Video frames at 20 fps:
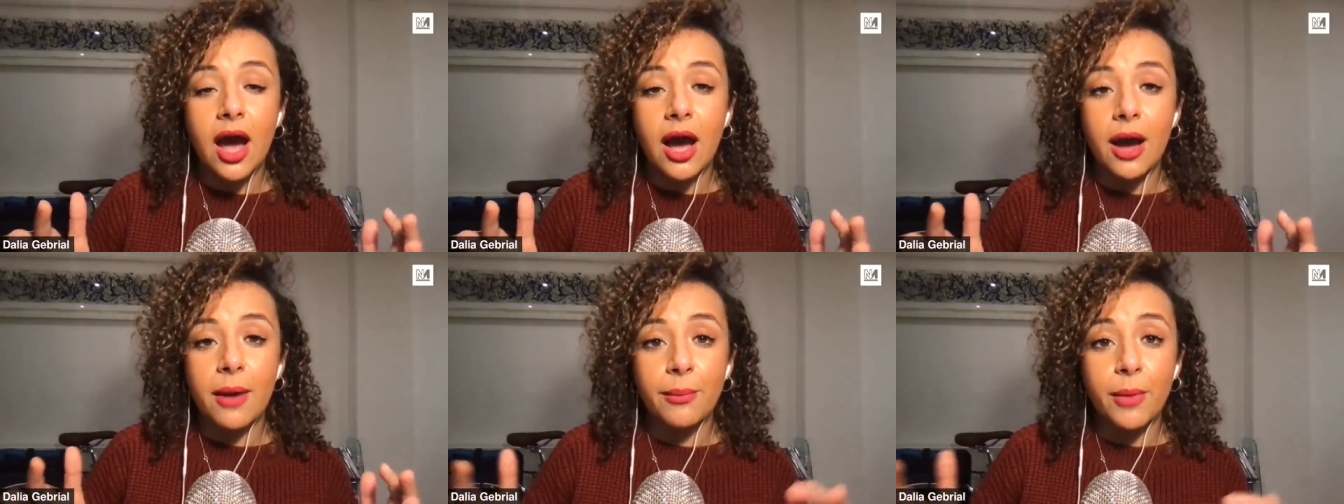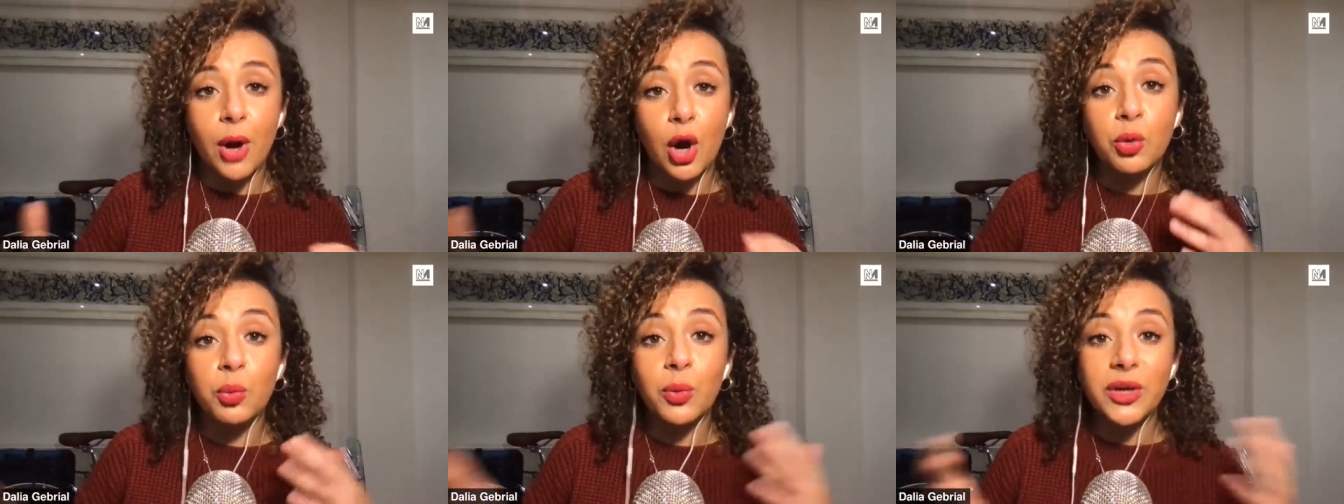
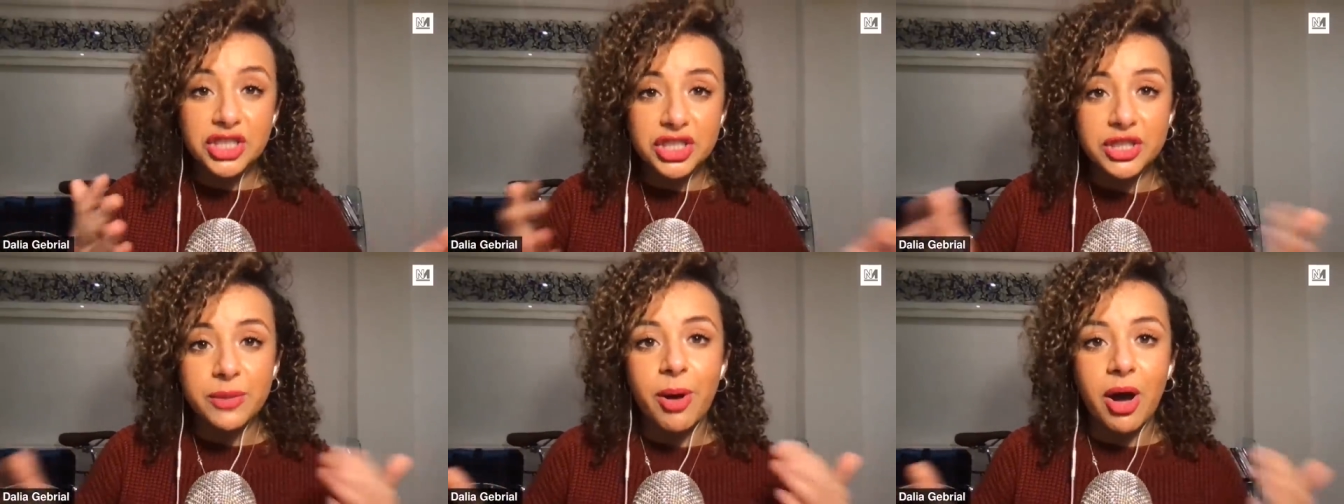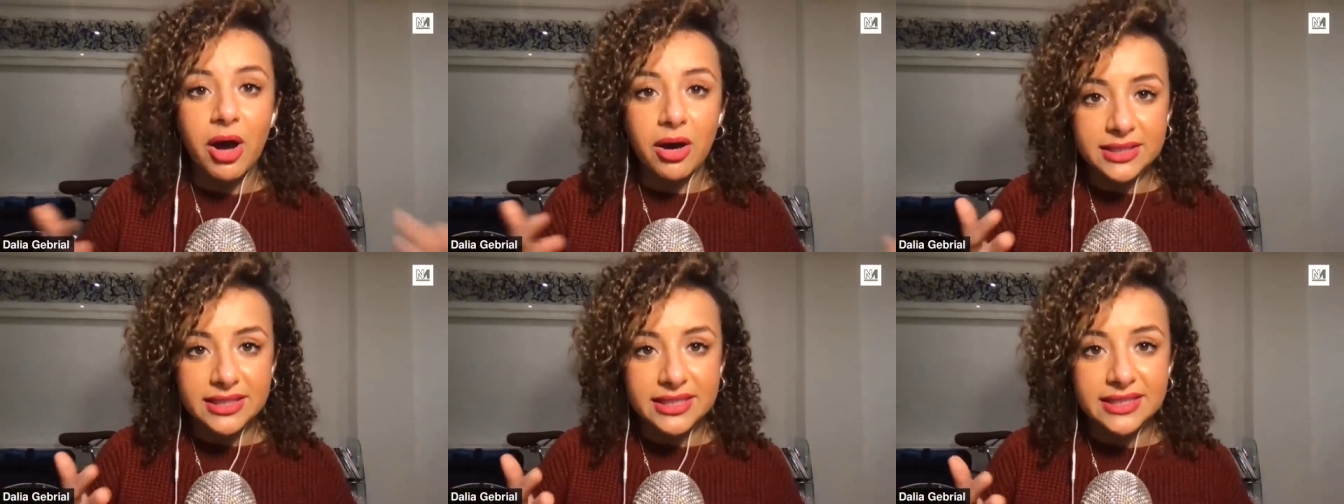um, on which the
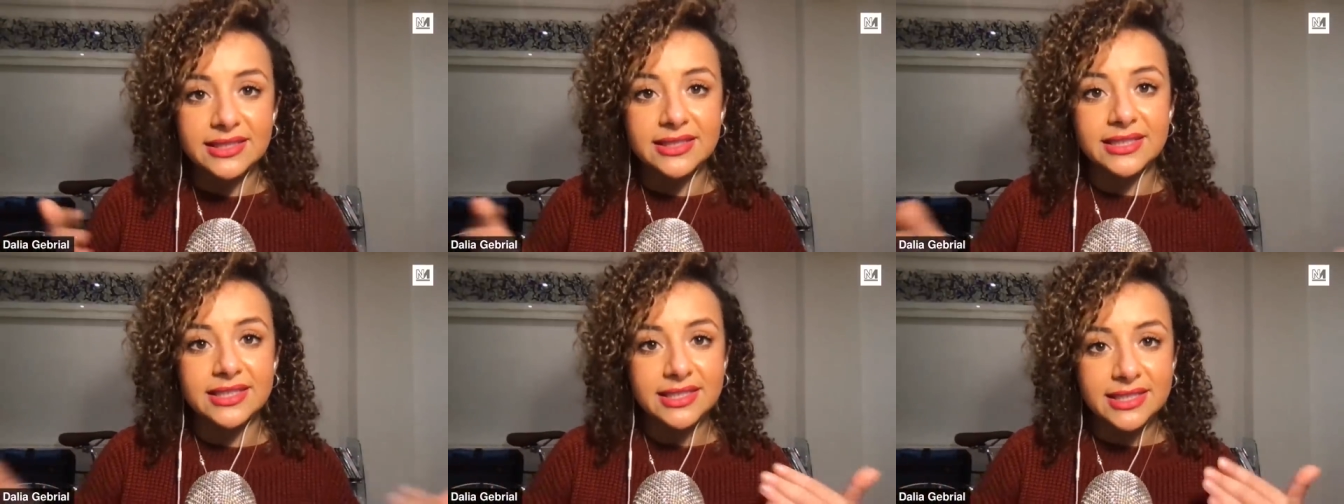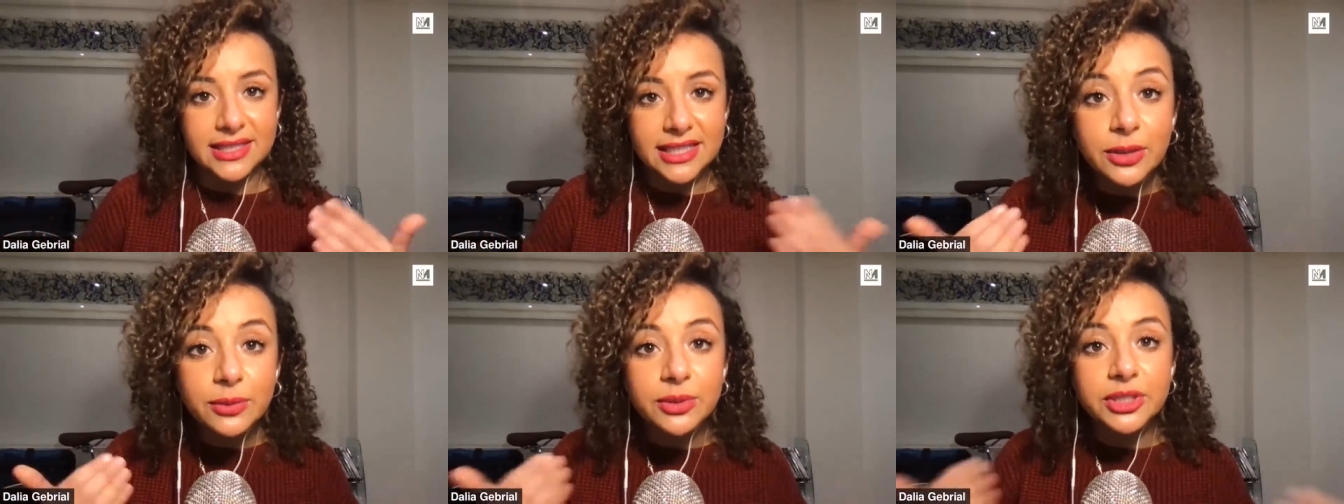parties
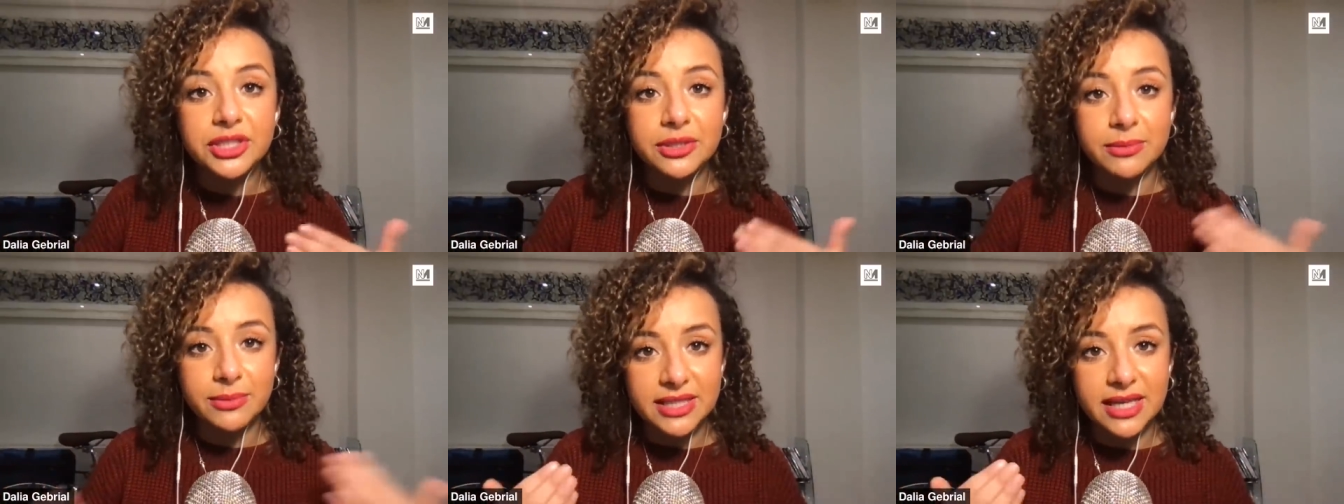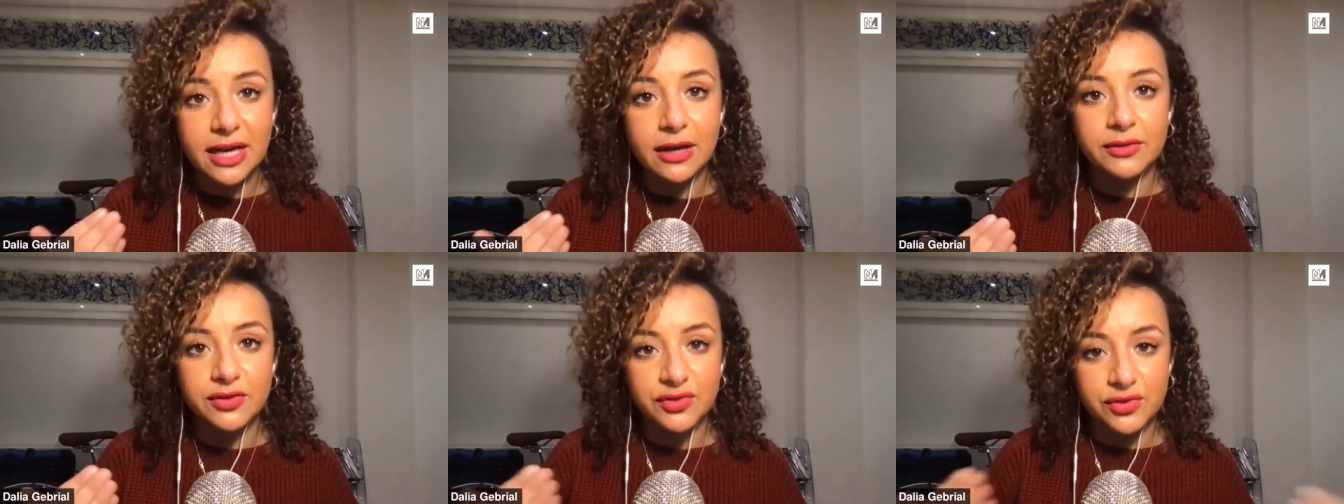distinguish
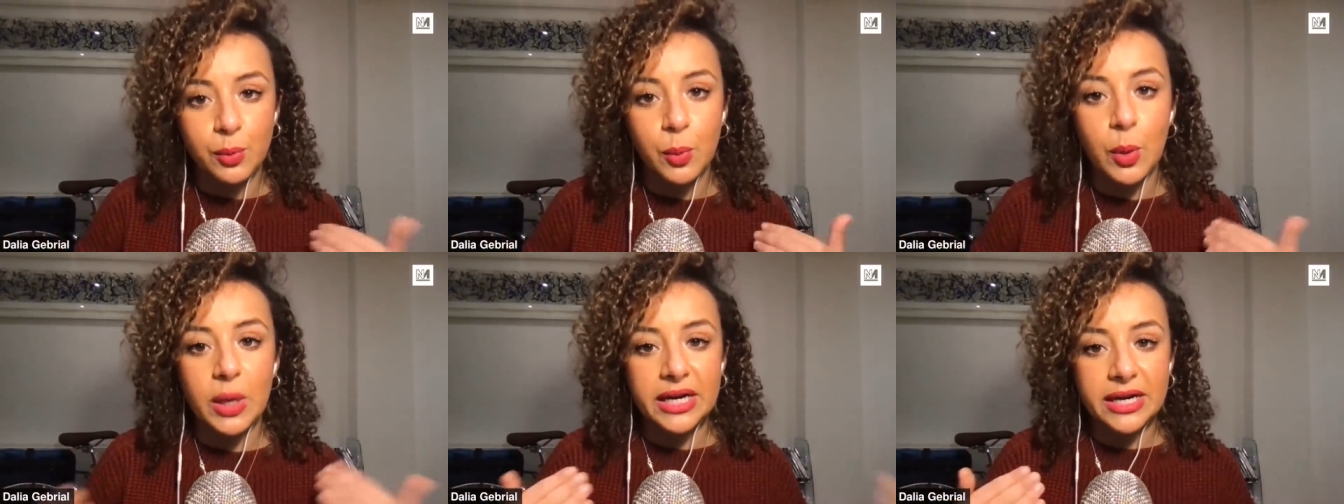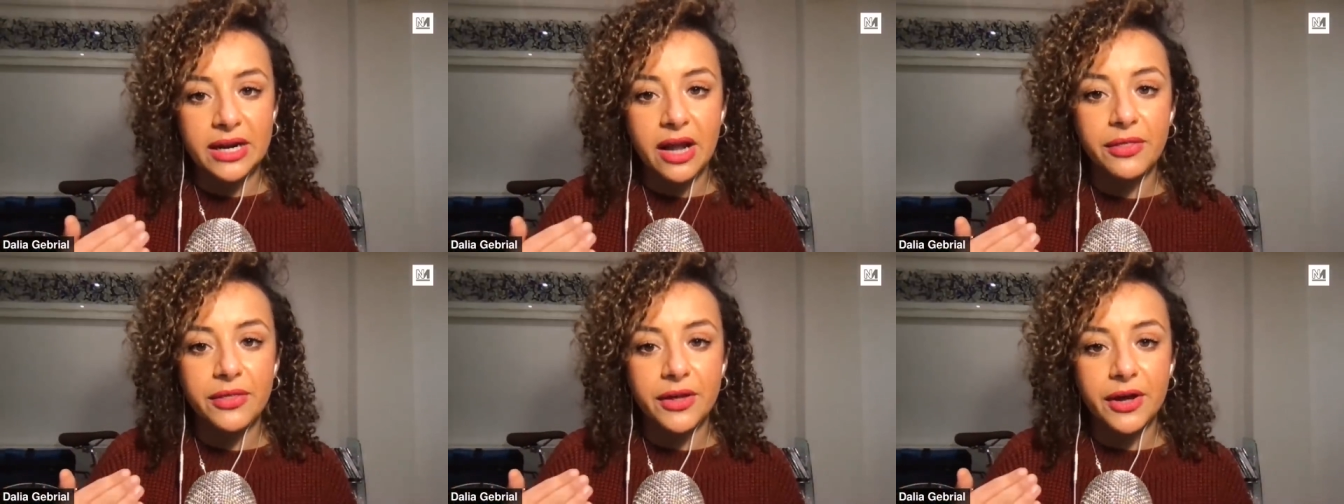themselves from one
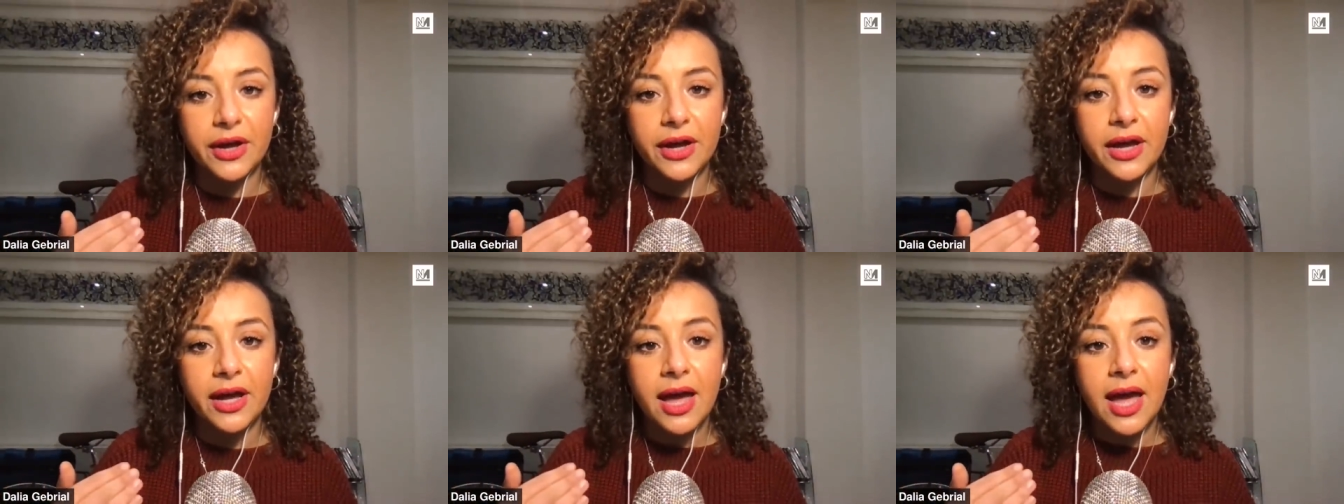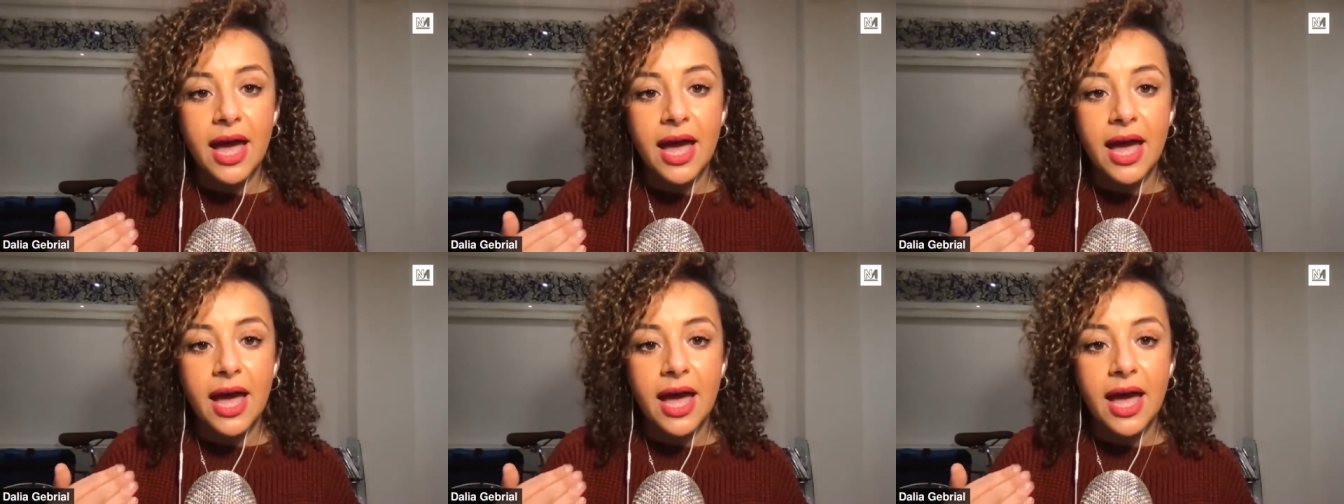another.